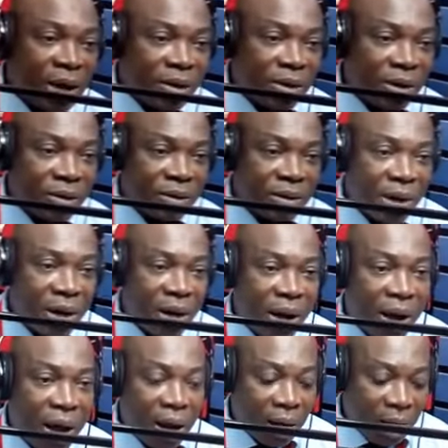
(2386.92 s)
uh, just uh,
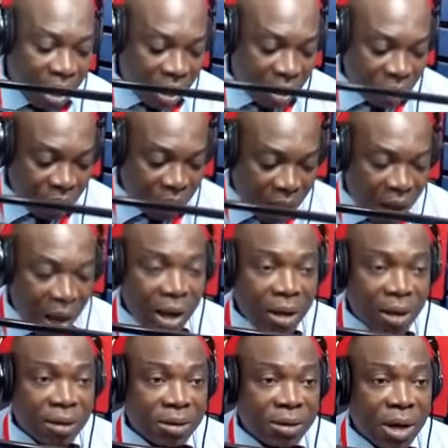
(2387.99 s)
allow our
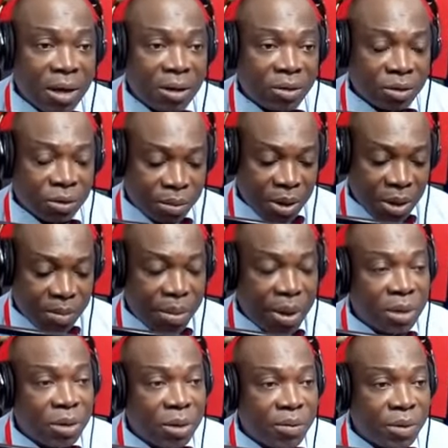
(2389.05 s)
listeners to be a
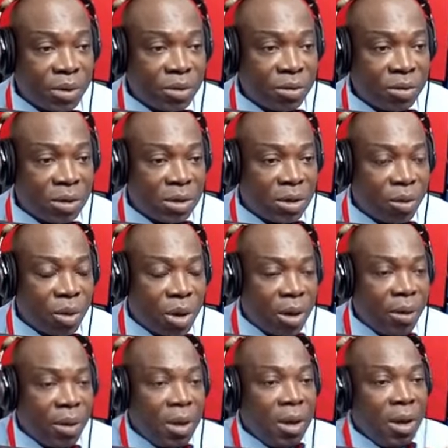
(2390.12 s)
part of it straight away.